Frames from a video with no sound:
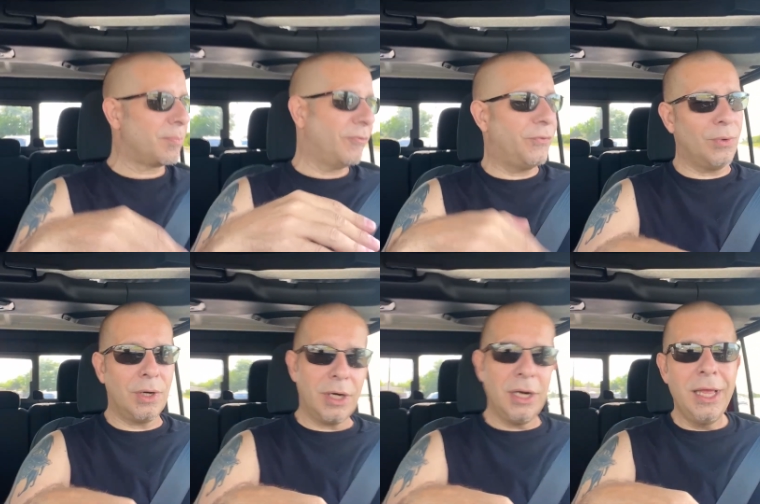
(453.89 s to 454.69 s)

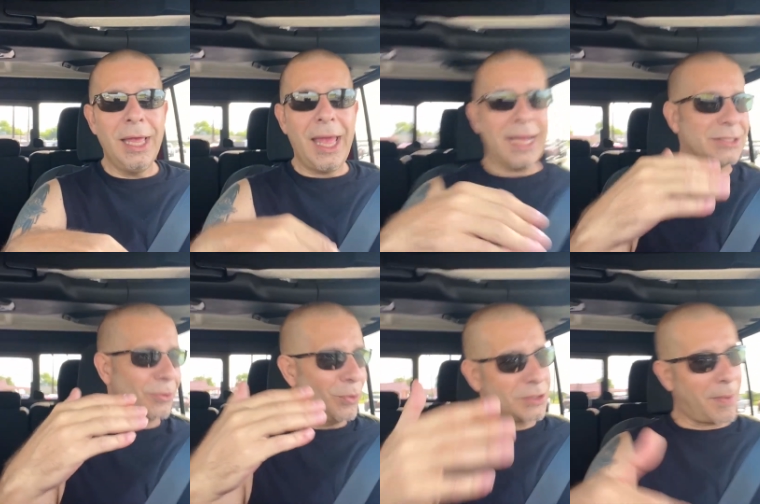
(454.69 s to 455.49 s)
before, as it
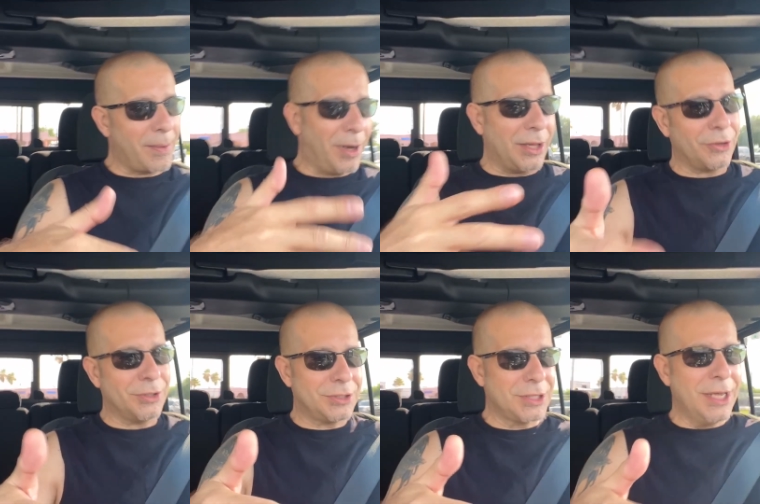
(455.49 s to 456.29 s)
was my mother's,